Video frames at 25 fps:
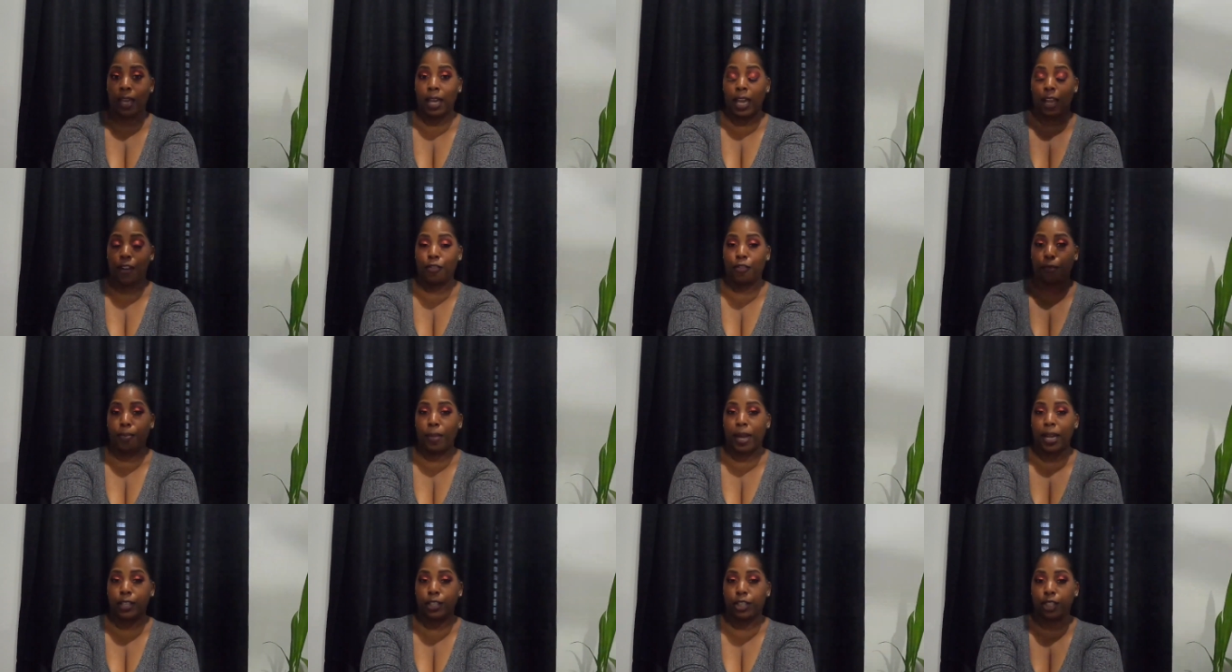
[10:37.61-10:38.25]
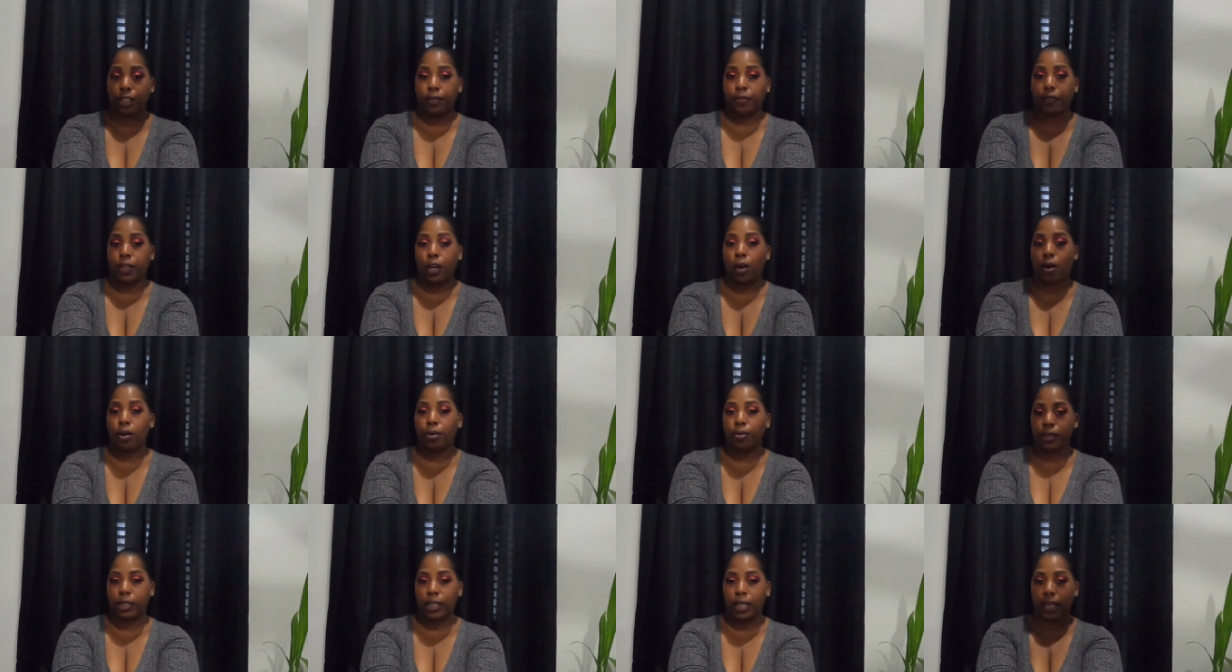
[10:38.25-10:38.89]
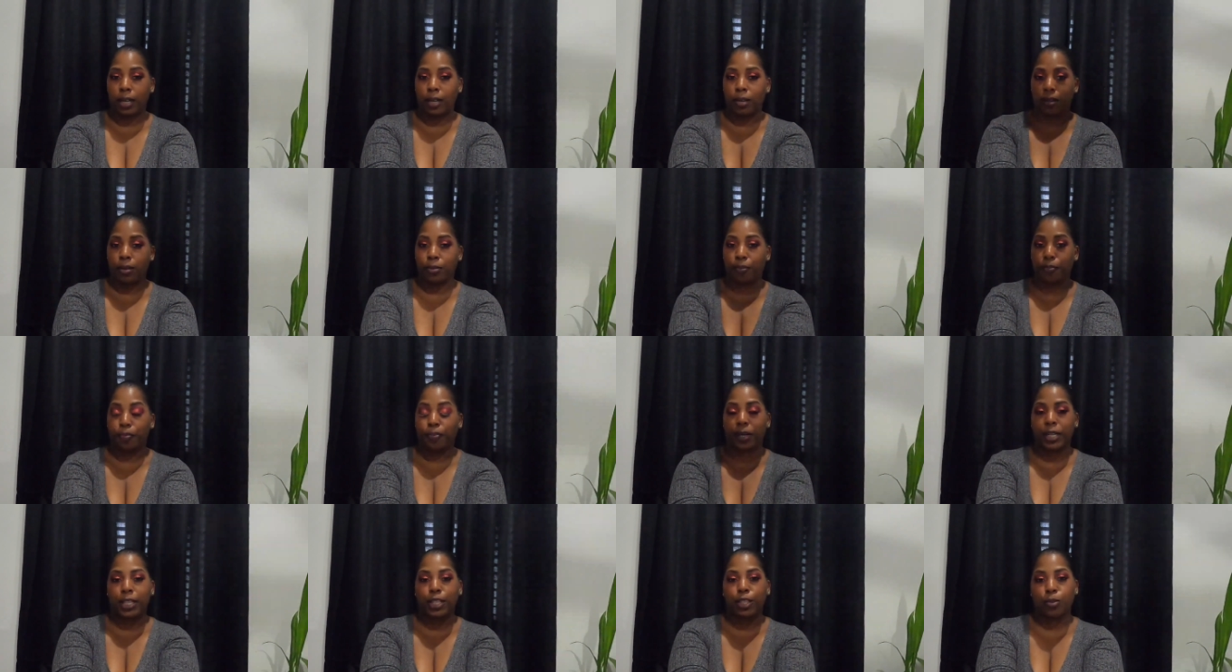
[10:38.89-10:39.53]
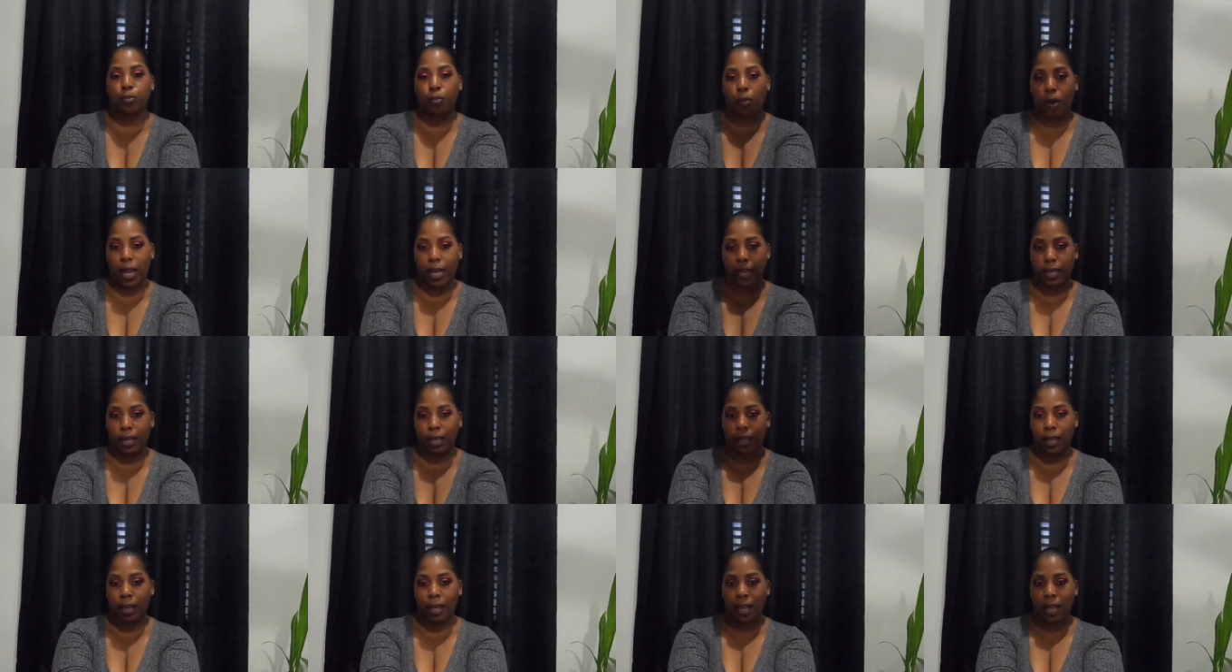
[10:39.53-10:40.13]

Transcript: It reminds you of the hotel, but it's white.